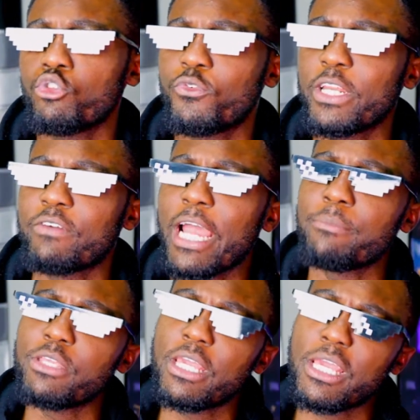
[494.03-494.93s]
You feel the vibe?
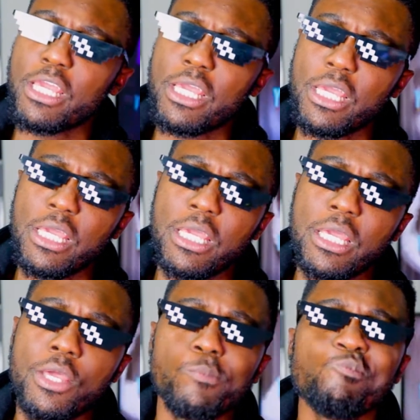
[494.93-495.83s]

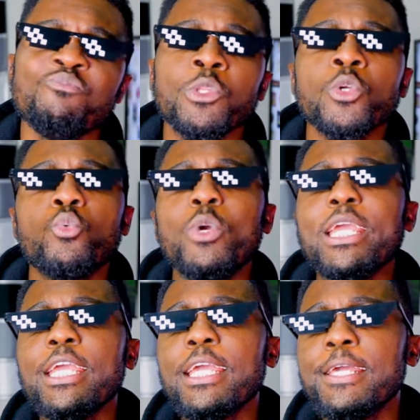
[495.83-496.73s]
Yeah.
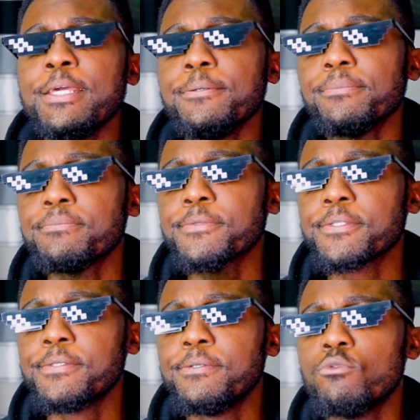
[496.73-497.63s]
We,
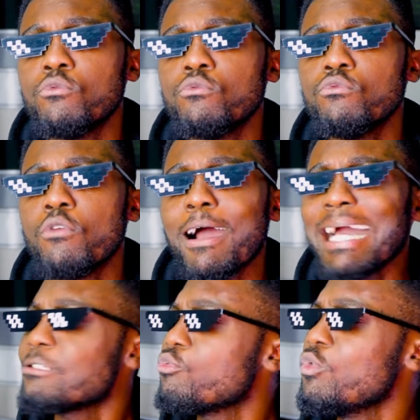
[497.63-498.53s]

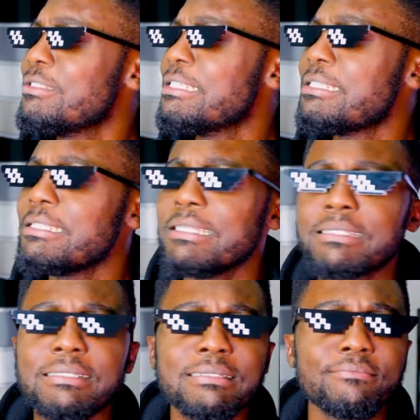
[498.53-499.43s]
as Uzi see the
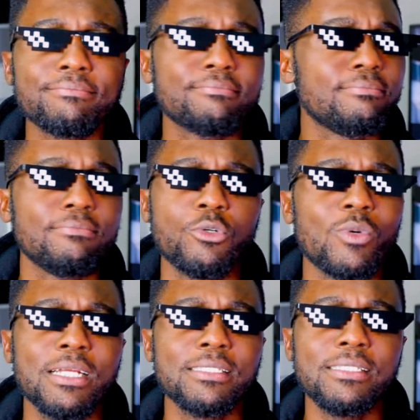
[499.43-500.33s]
thing,
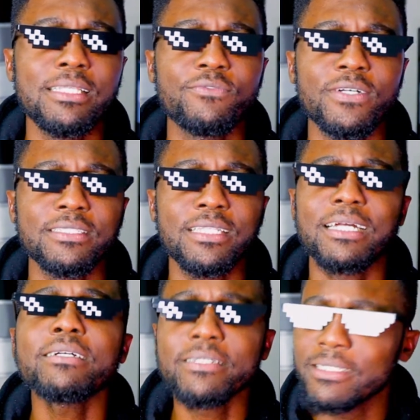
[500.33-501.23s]
when I see the
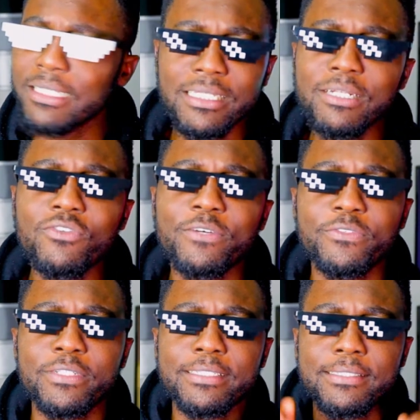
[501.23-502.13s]
Fanta, he never
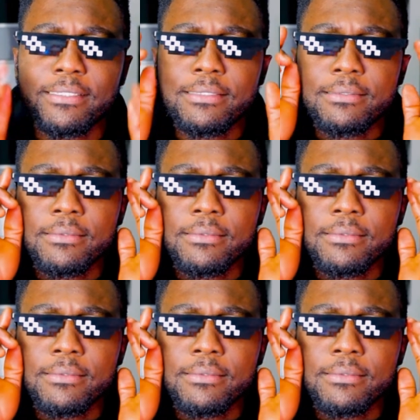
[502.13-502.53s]
feel the thing.